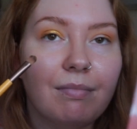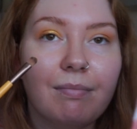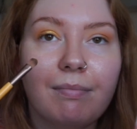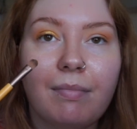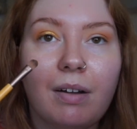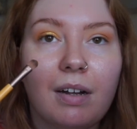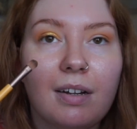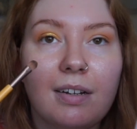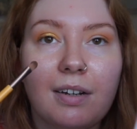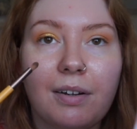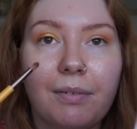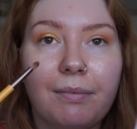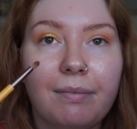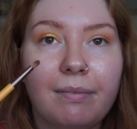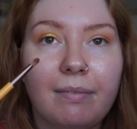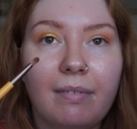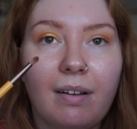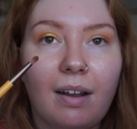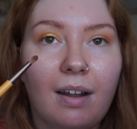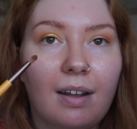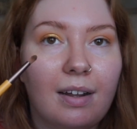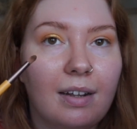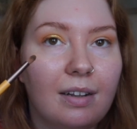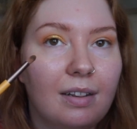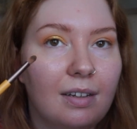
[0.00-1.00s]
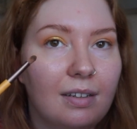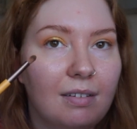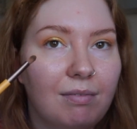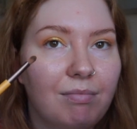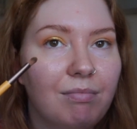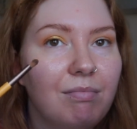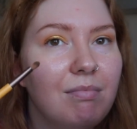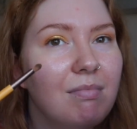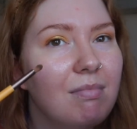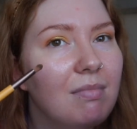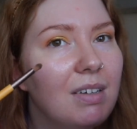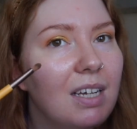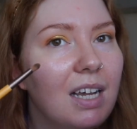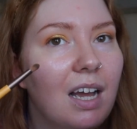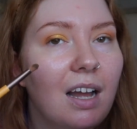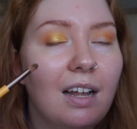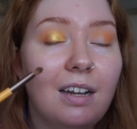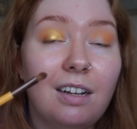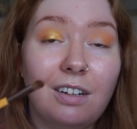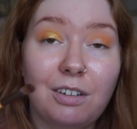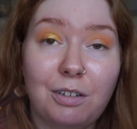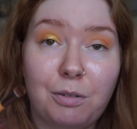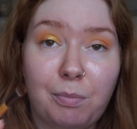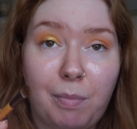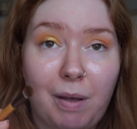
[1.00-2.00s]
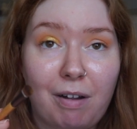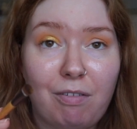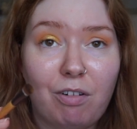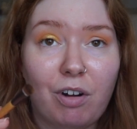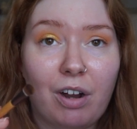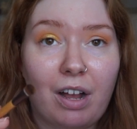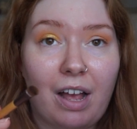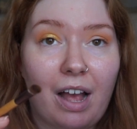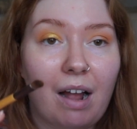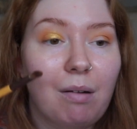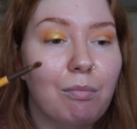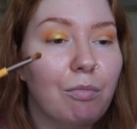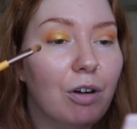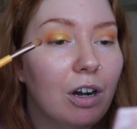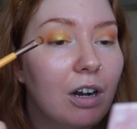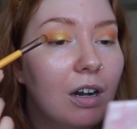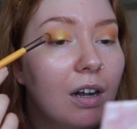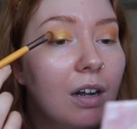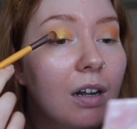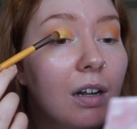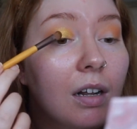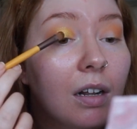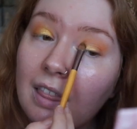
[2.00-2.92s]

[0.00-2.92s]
I don't like it. It looks better on camera.